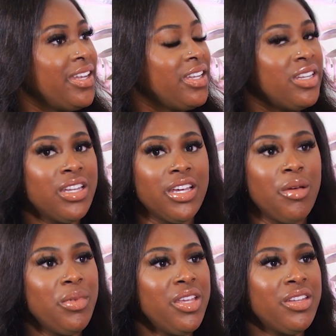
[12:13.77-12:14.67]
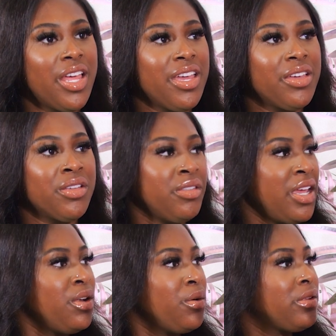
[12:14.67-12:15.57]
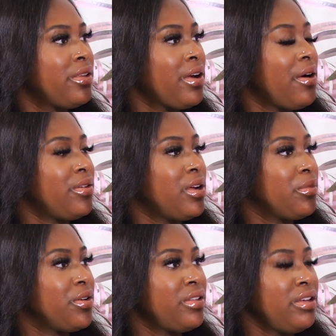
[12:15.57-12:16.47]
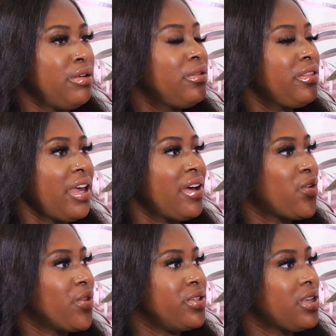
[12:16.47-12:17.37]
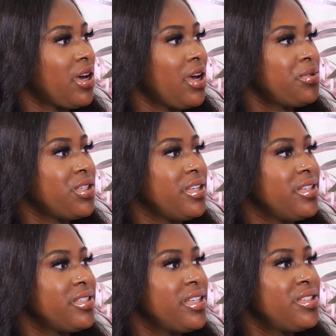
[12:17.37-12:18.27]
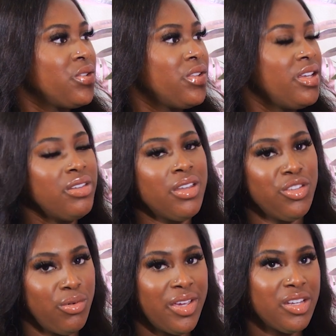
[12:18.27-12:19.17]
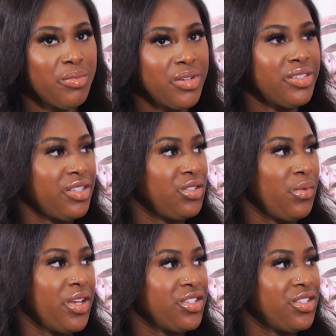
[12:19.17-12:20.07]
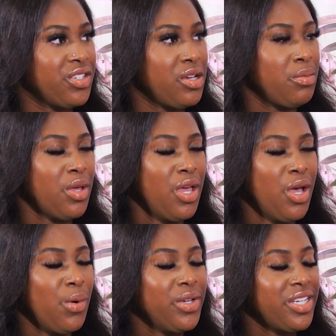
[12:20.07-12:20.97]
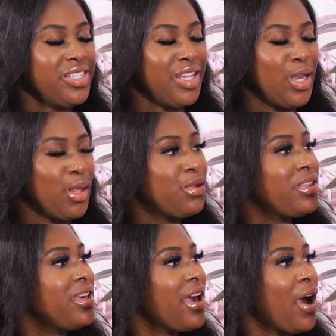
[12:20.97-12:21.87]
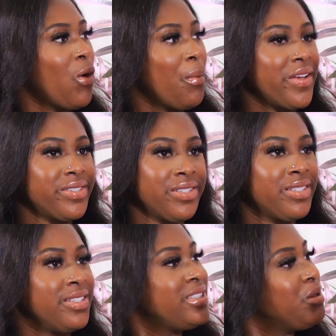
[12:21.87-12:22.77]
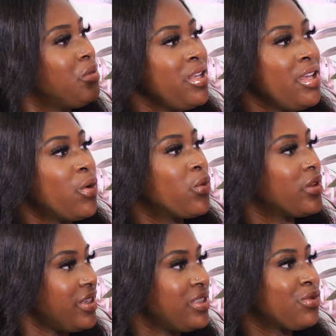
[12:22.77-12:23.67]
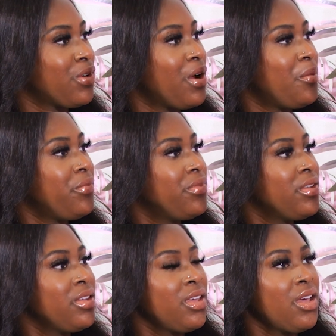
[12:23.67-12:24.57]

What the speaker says: And I mean, like, they know that they're outnumbered. They know that they have all these options. And so then you end up in a situationship, which is another thing I want my sisters to be released from.